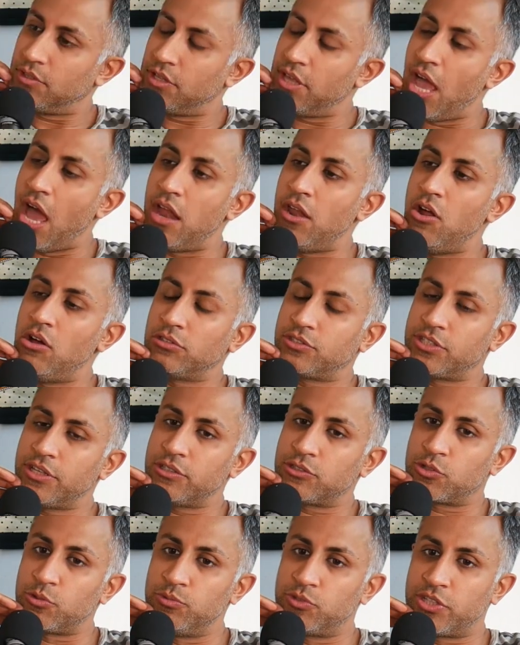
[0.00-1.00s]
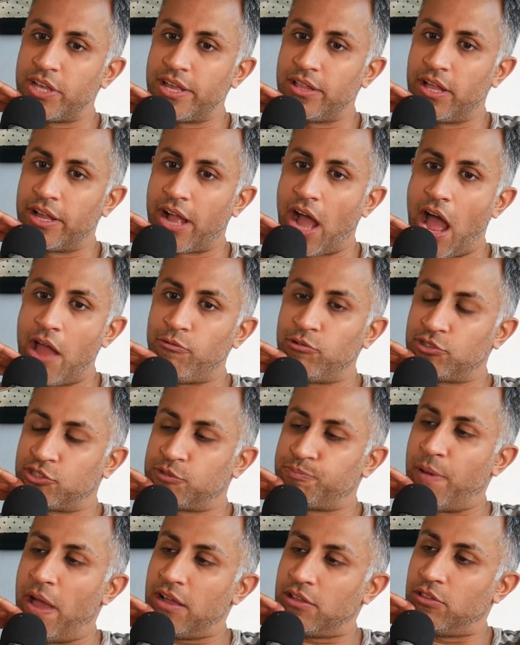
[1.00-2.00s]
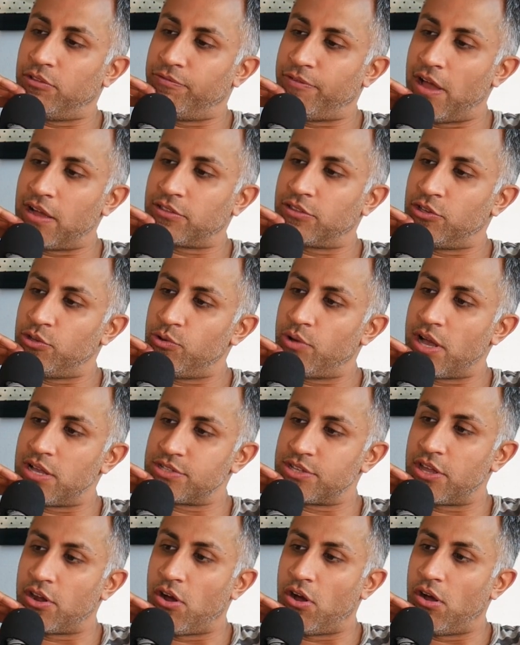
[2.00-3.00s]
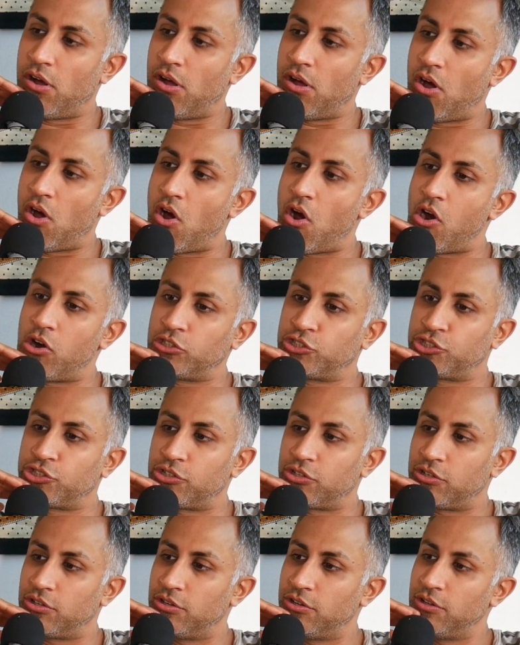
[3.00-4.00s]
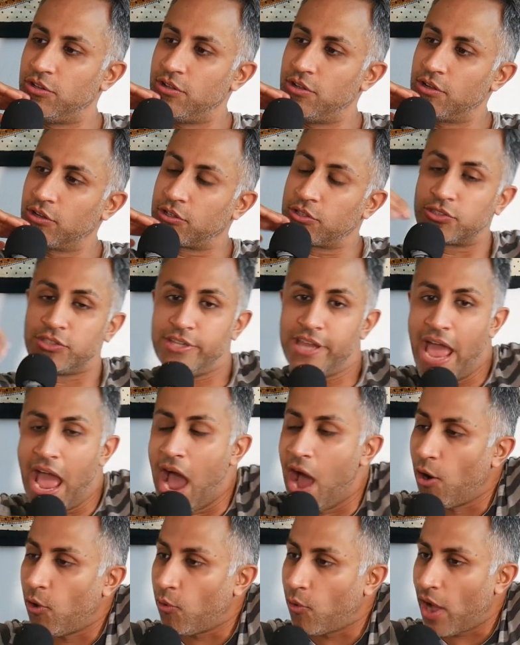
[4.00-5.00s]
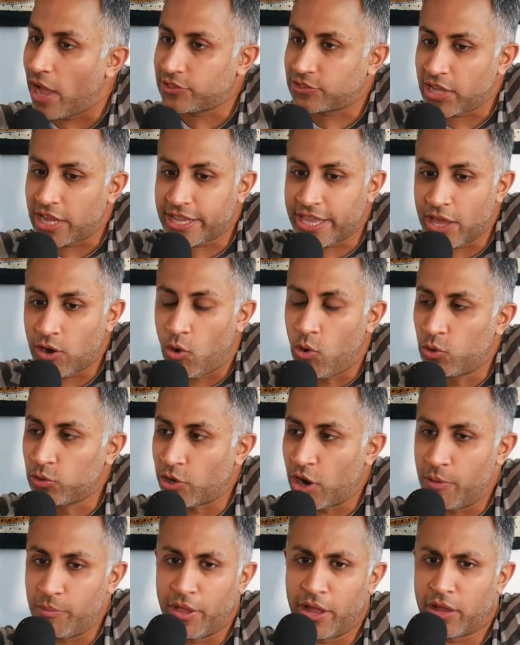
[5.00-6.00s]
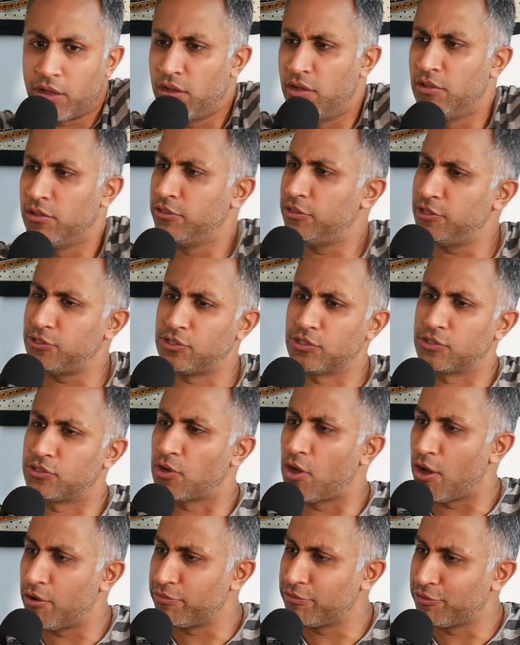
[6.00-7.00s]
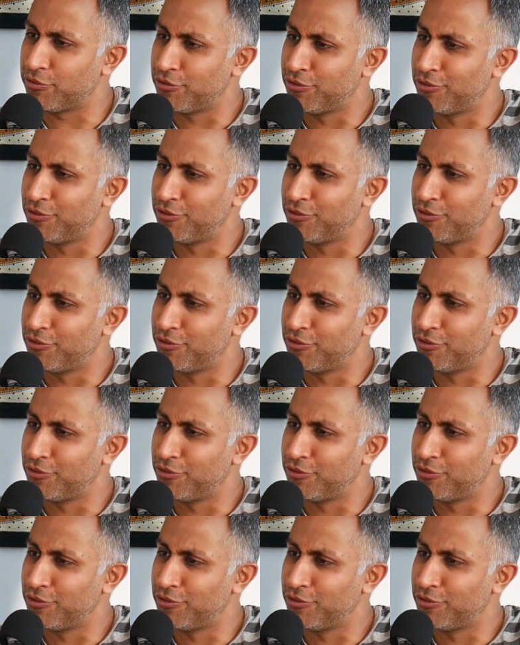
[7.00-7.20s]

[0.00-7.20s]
Yeah, no, see, that's what I'm saying. Like, I respect the fact that you guys had a harsher... Because now, as I get older, I'm like, this is awful.